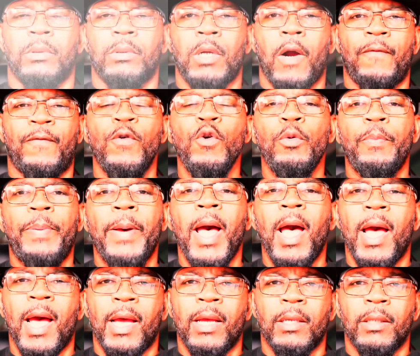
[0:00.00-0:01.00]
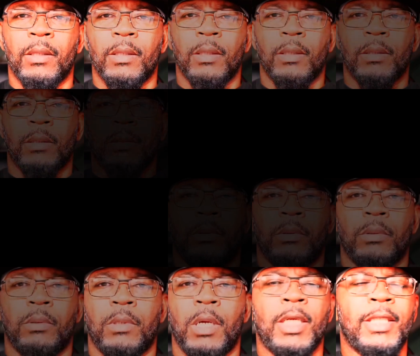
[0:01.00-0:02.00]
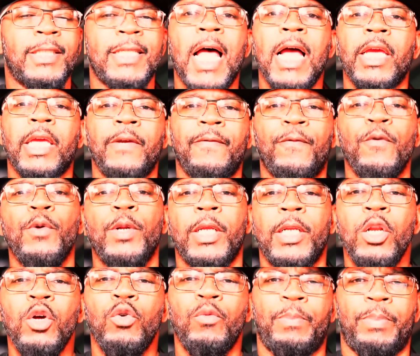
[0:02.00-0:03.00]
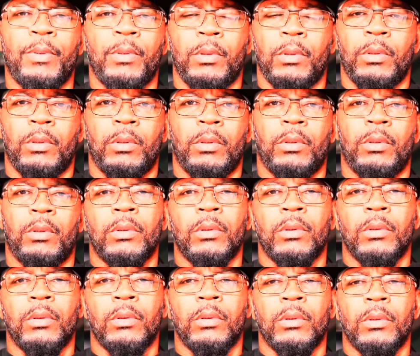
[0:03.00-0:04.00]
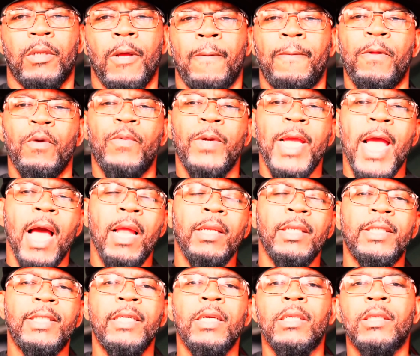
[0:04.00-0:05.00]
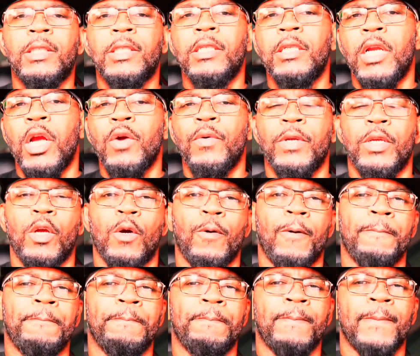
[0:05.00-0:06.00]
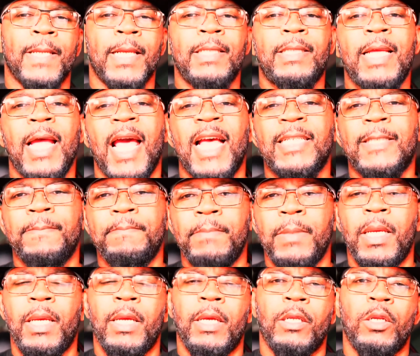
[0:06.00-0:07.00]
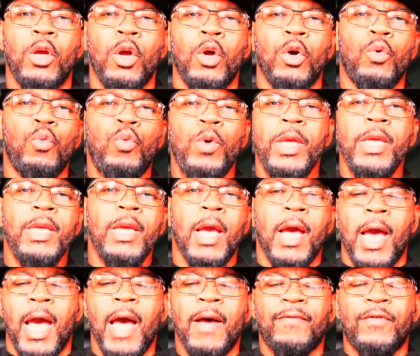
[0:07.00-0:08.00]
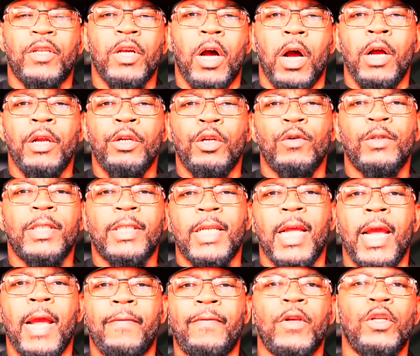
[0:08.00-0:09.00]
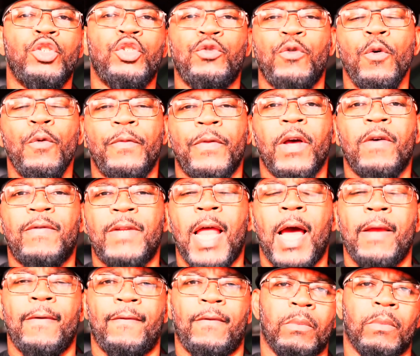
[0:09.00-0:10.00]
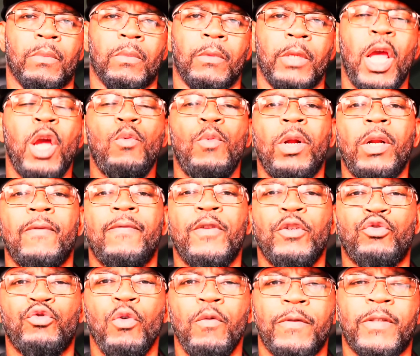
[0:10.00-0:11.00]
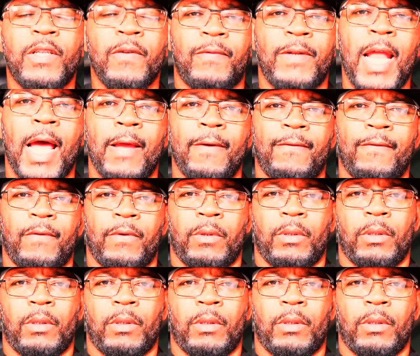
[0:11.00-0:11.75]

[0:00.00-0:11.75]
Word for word: a fruit pie, a soggy fruity loop. The reality of the scenario is that as men, we have to understand the truth of life. And one of the truths of life